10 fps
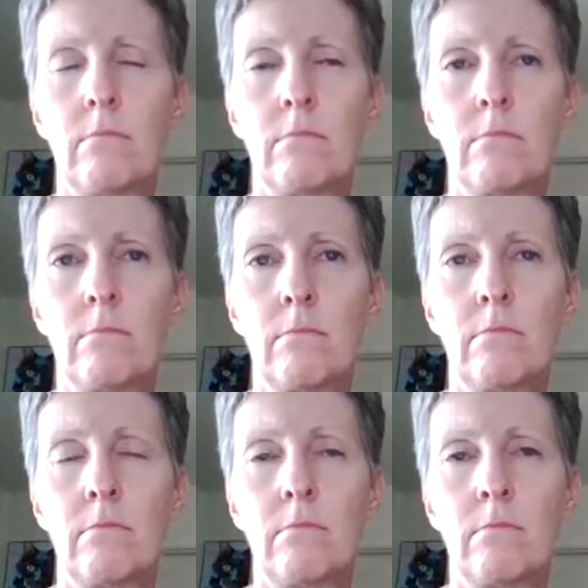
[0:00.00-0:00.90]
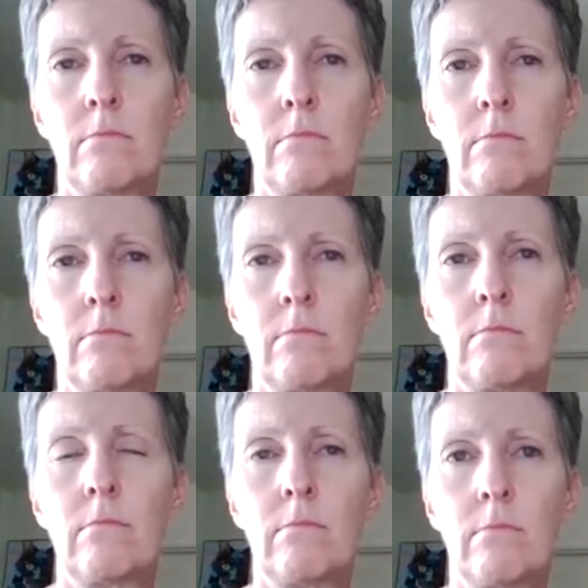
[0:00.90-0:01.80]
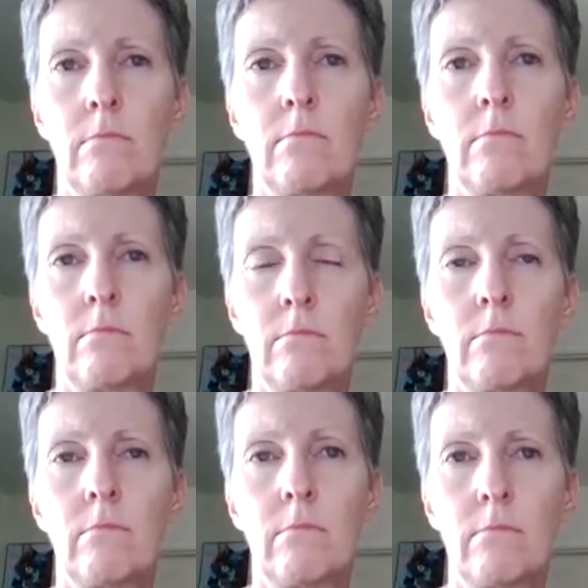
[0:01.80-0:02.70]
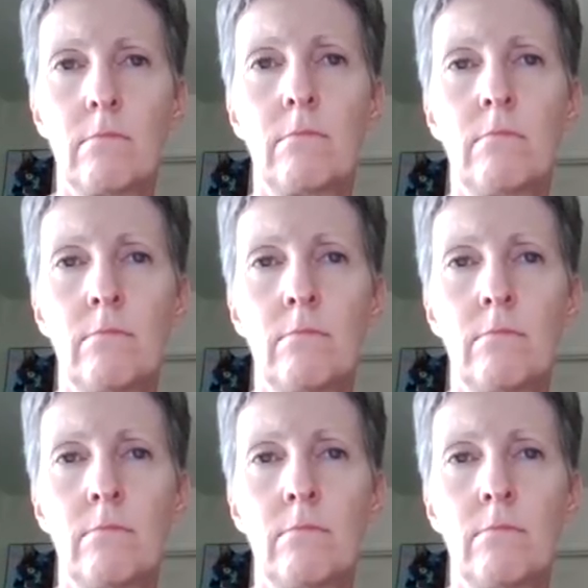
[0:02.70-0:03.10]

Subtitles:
(not speaking)